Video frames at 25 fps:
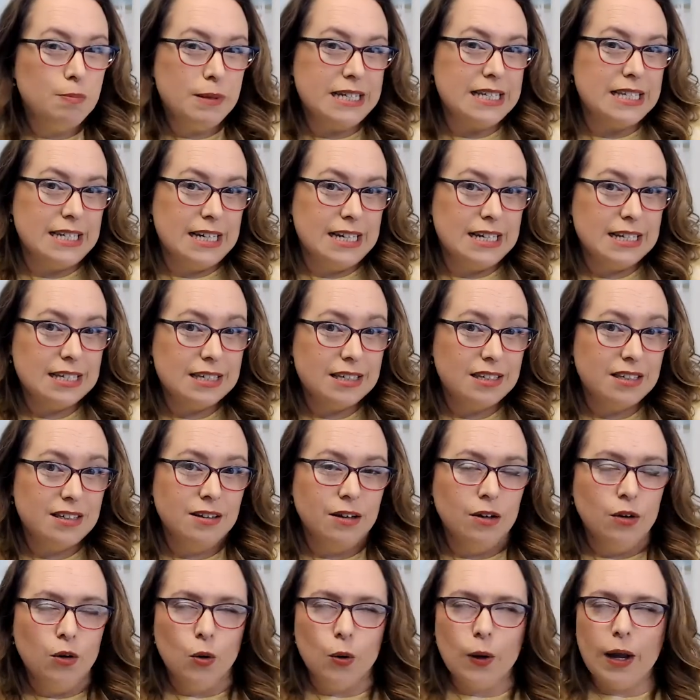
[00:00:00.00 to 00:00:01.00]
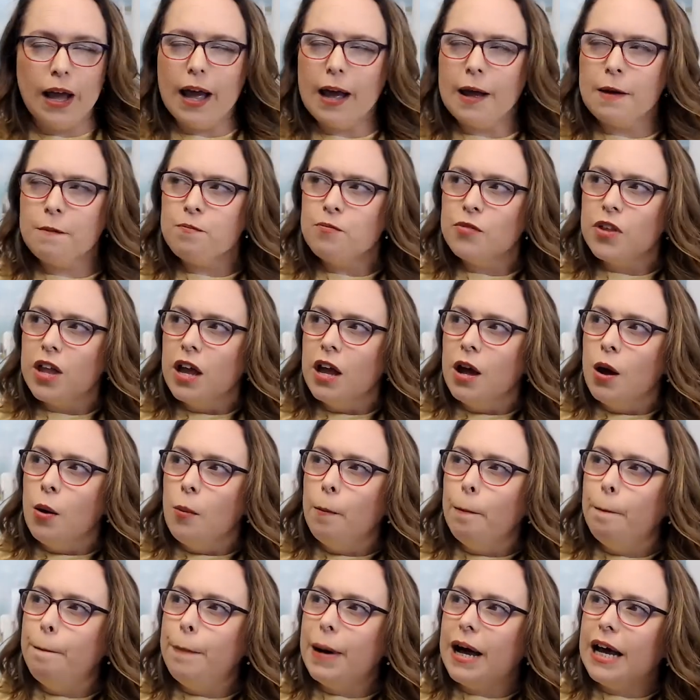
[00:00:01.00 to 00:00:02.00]
business, okay?
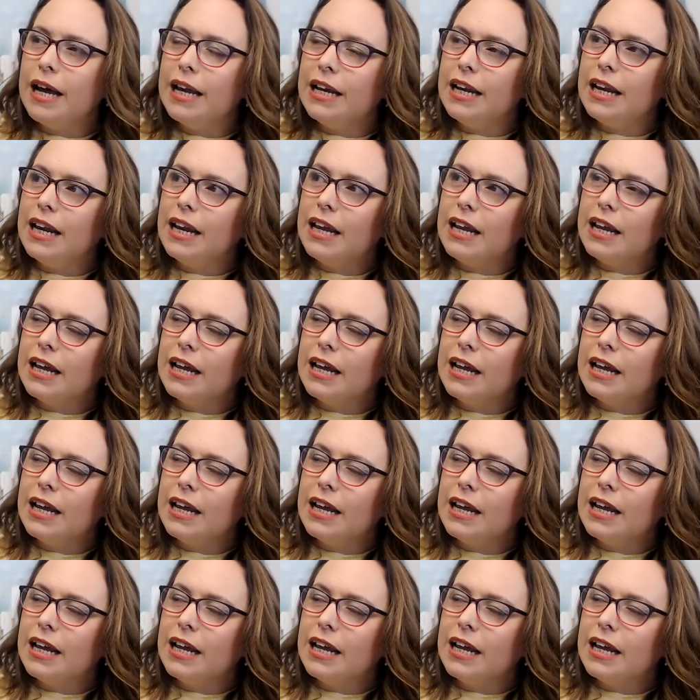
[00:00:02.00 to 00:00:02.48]
But